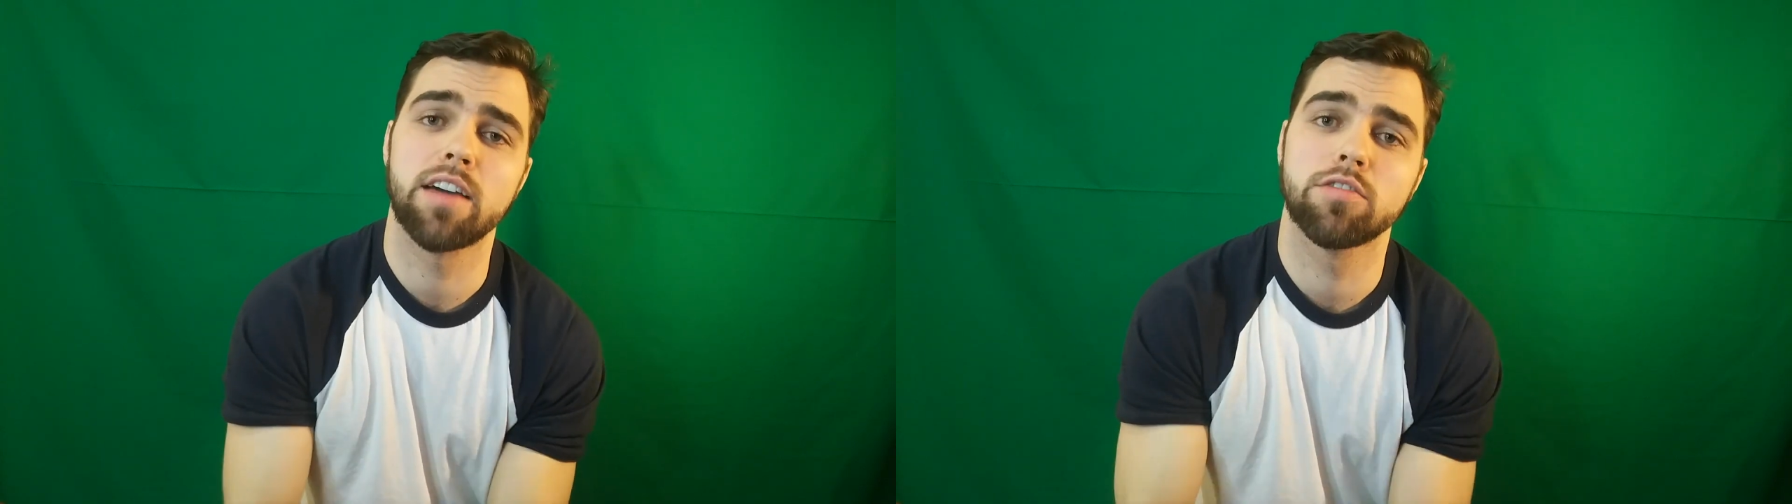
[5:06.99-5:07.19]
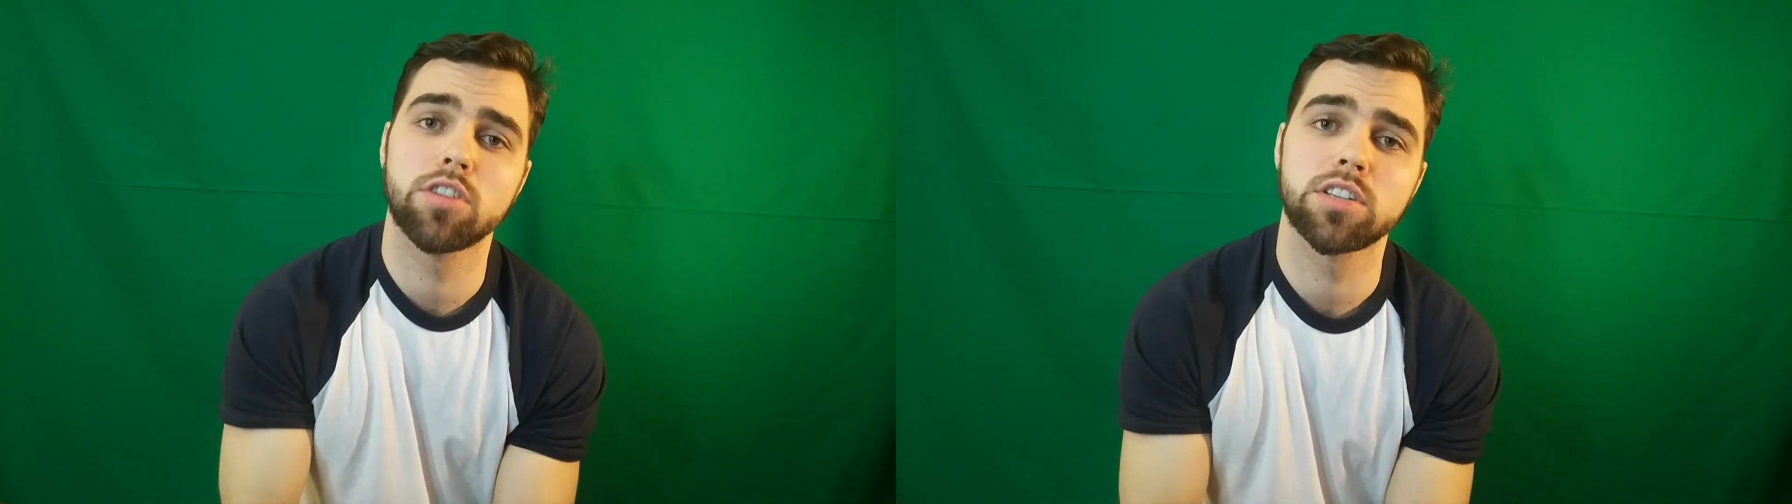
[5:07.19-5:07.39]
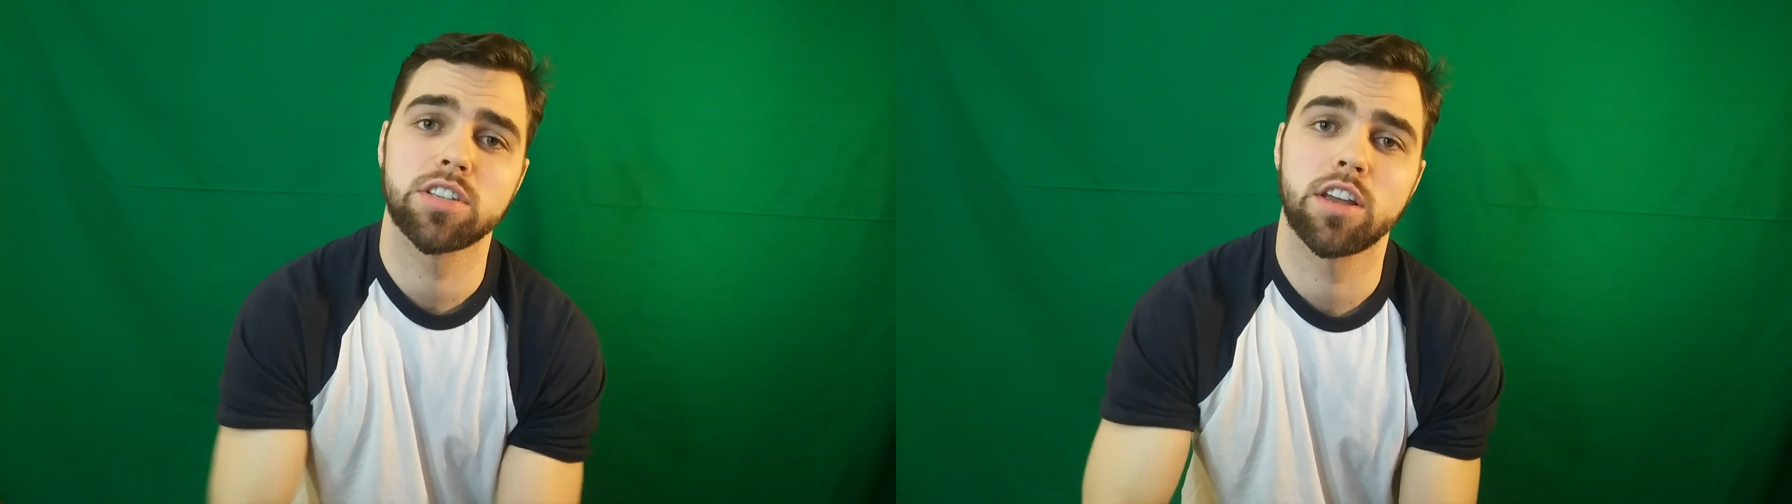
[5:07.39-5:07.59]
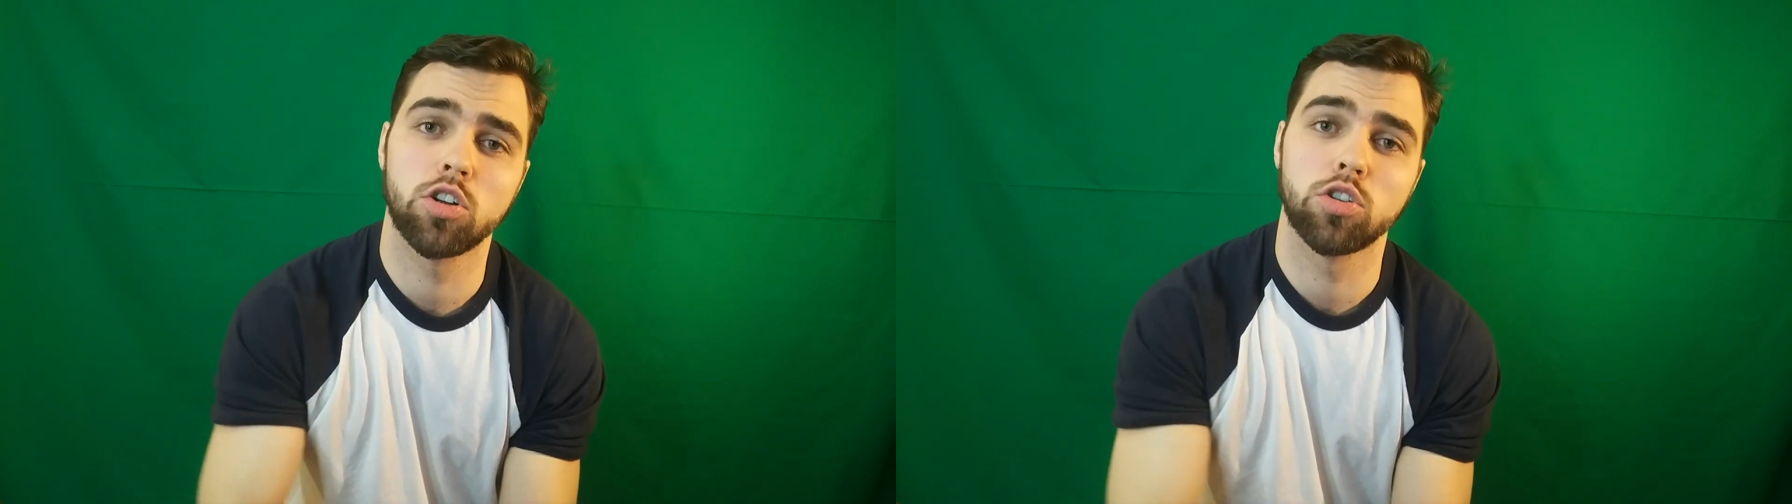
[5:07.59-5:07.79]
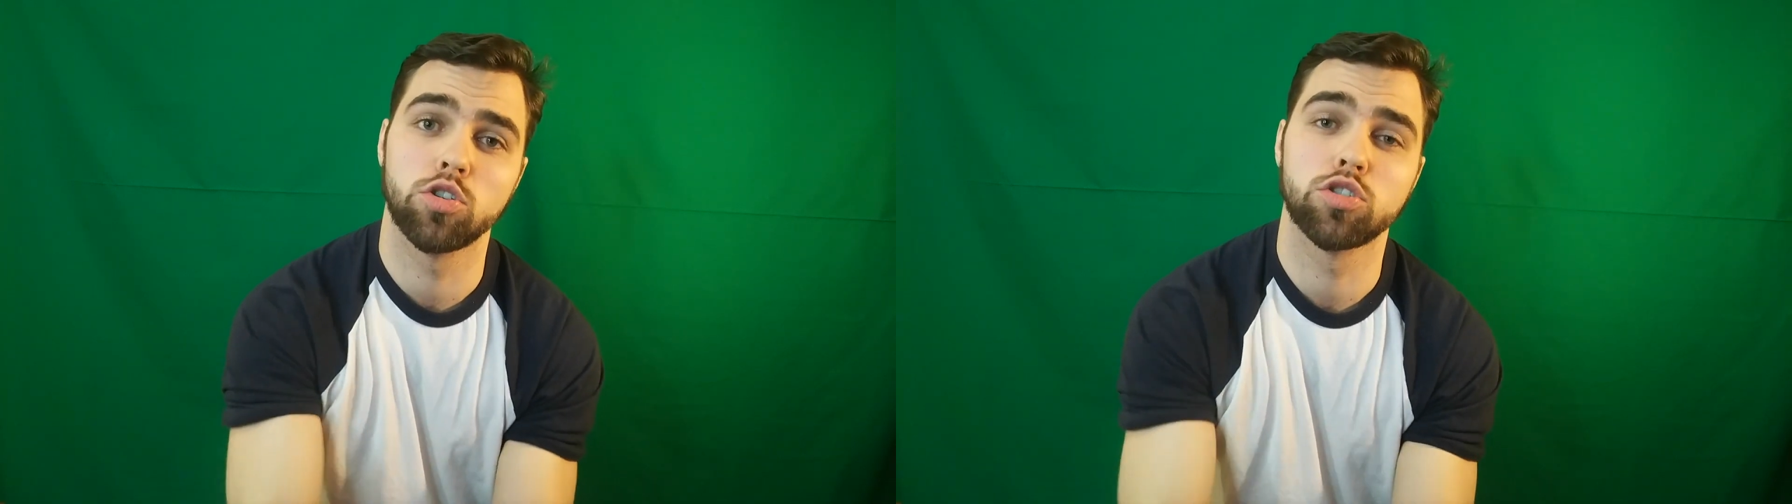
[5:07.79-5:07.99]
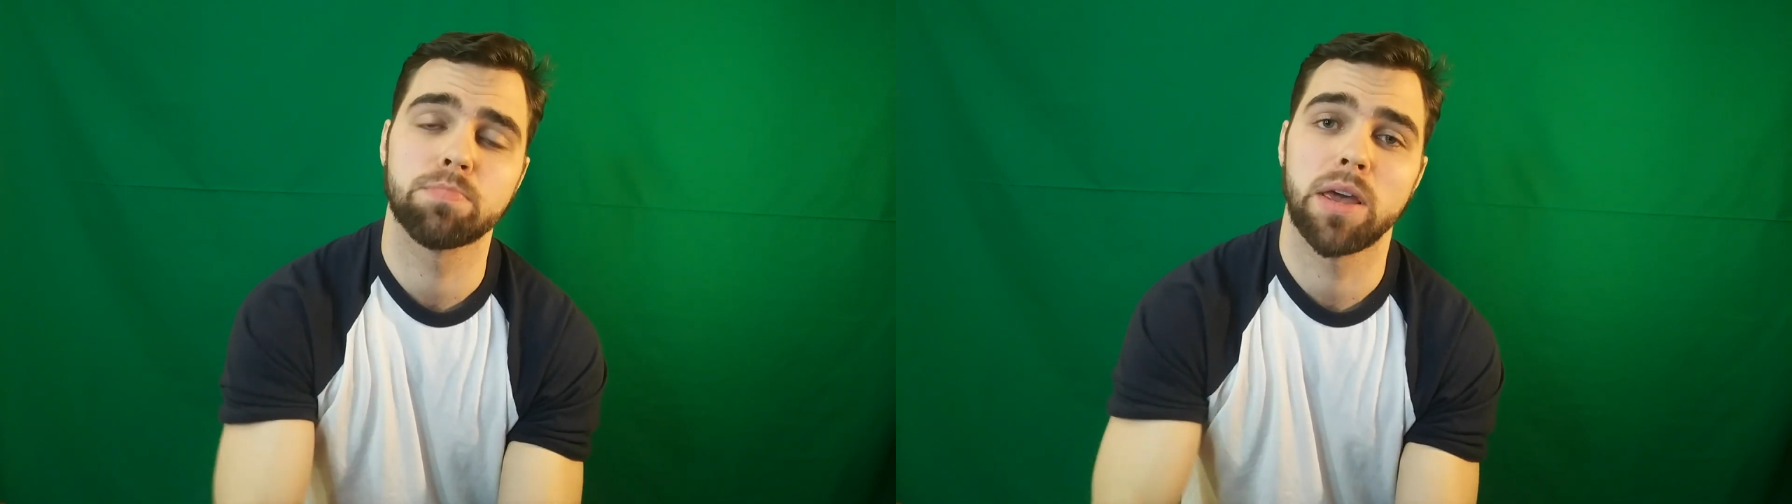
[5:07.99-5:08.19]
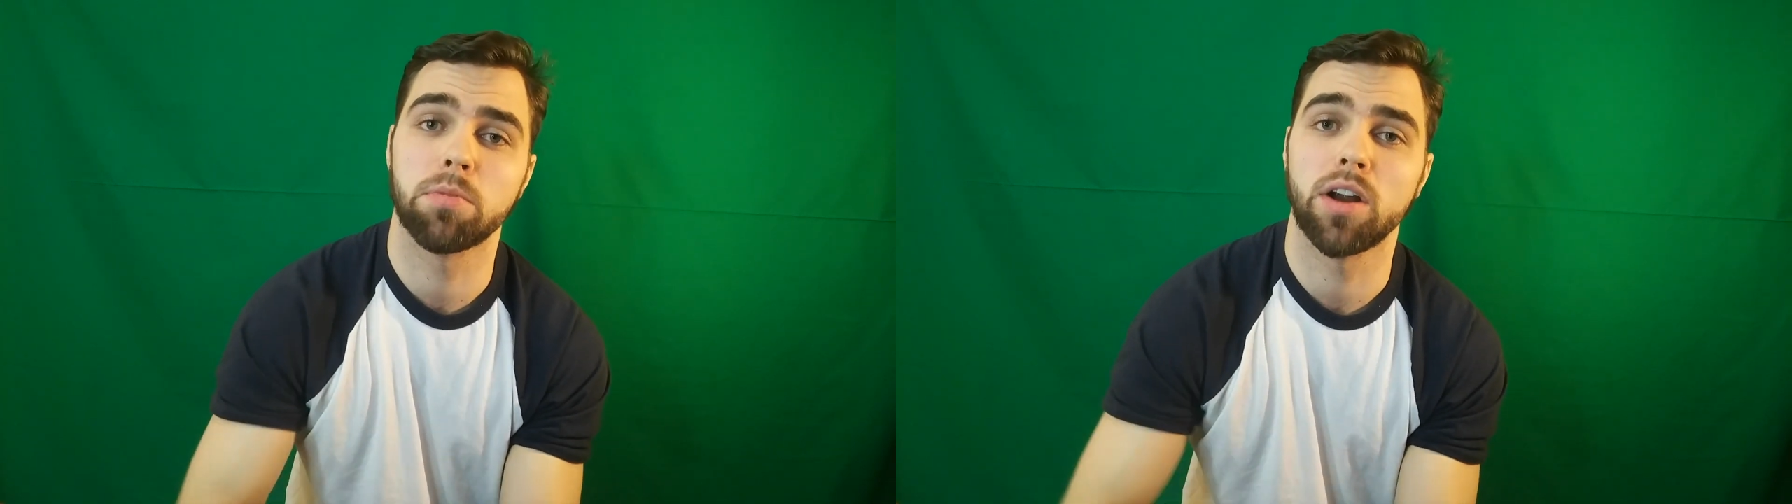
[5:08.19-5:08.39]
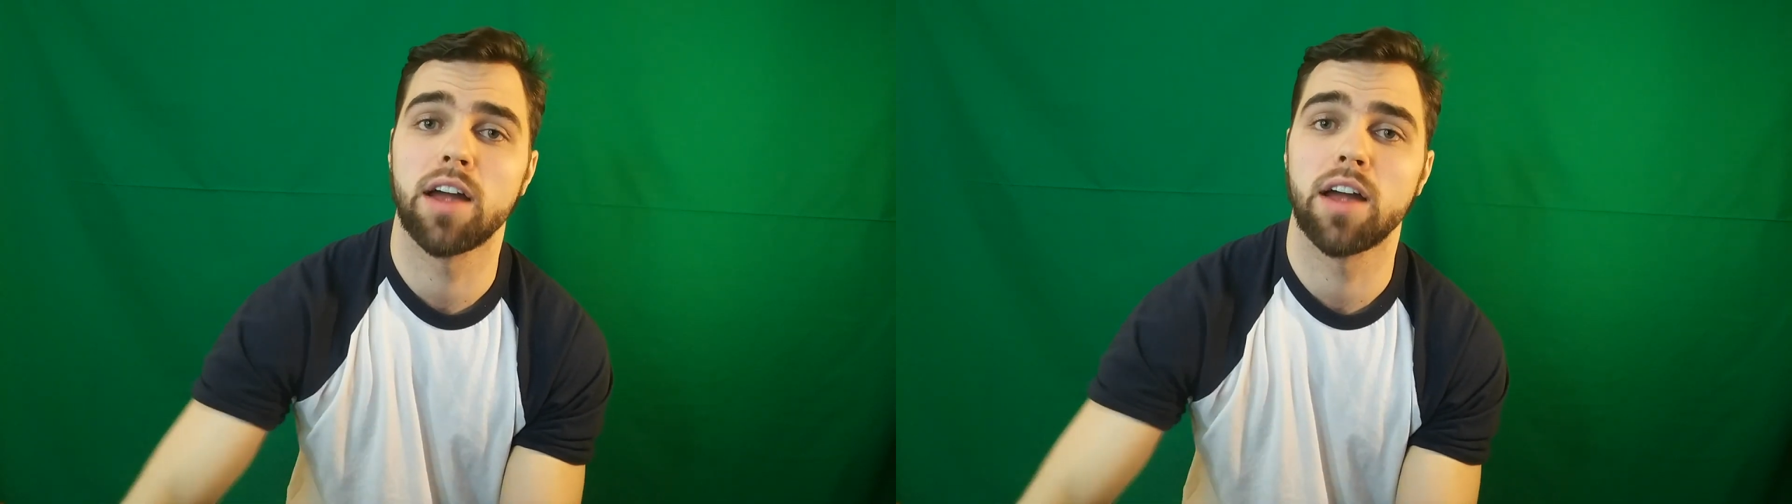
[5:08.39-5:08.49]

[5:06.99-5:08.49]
every single newspaper,